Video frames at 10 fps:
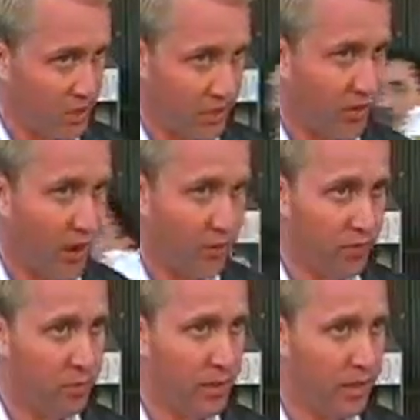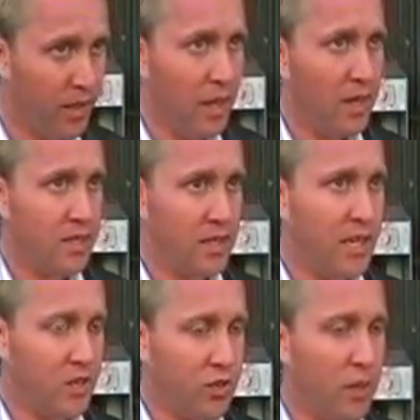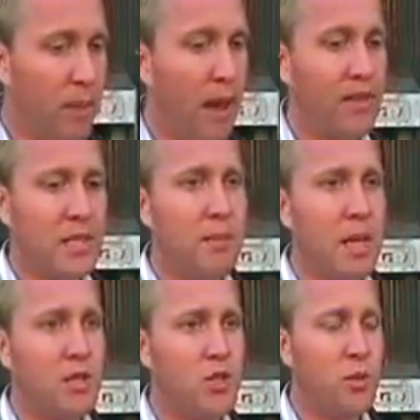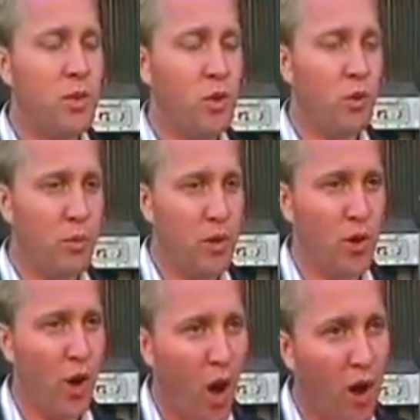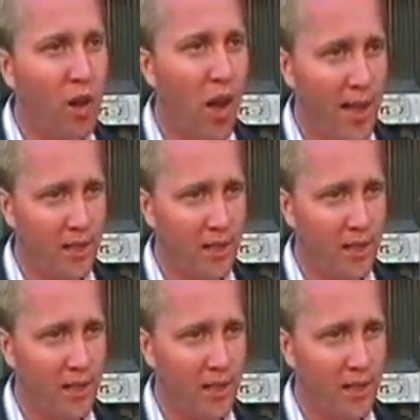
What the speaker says: That's just fine for me. Because it's literally about something to do with your heart